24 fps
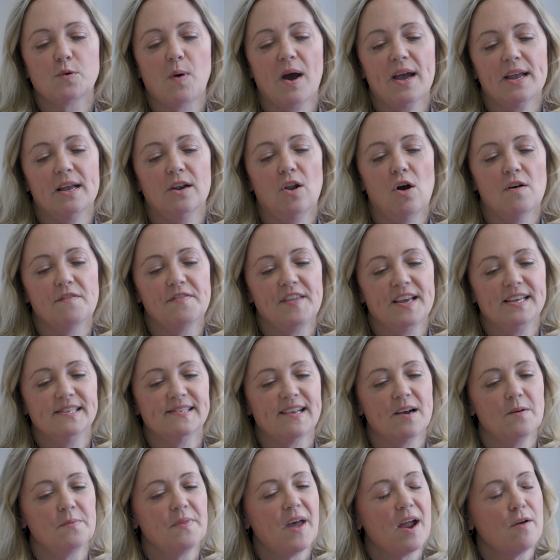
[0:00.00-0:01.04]
quite a lot of things
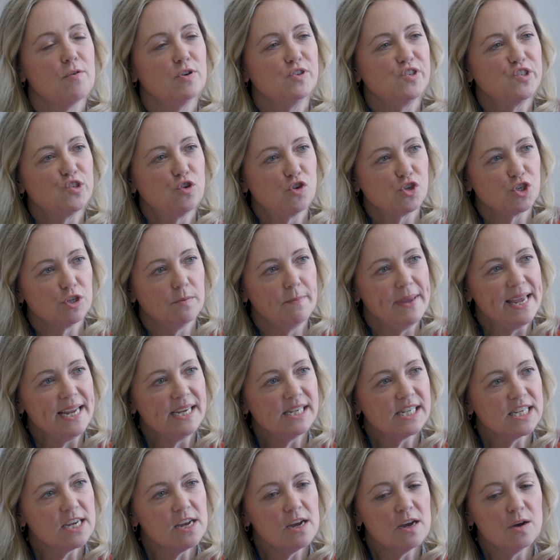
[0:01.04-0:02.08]
out there on social
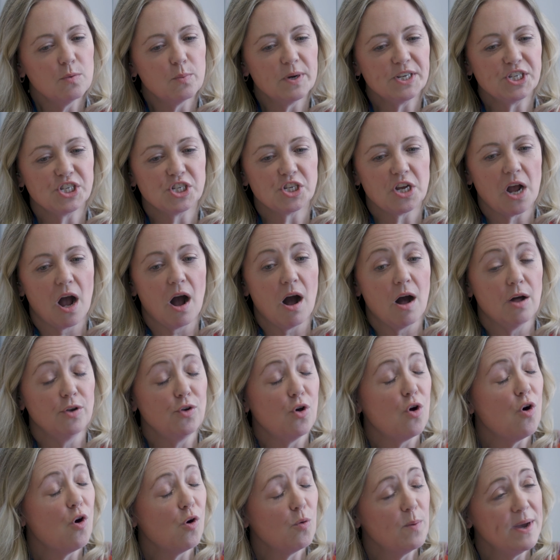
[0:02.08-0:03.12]
media which aren't
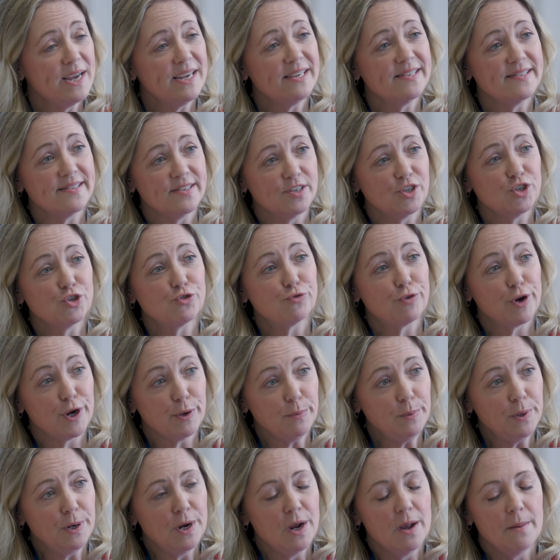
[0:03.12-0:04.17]
always
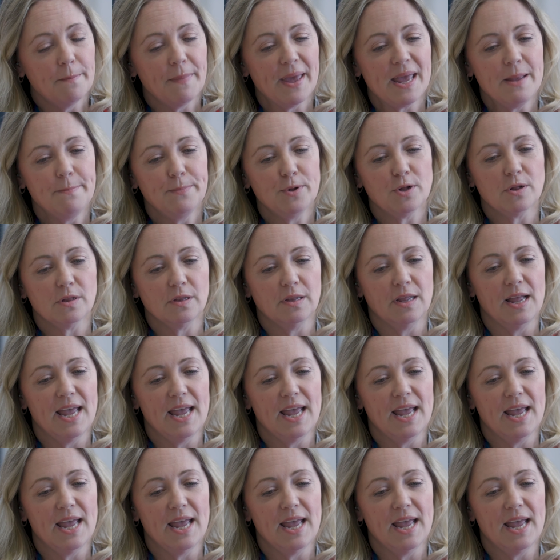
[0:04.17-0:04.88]
true. People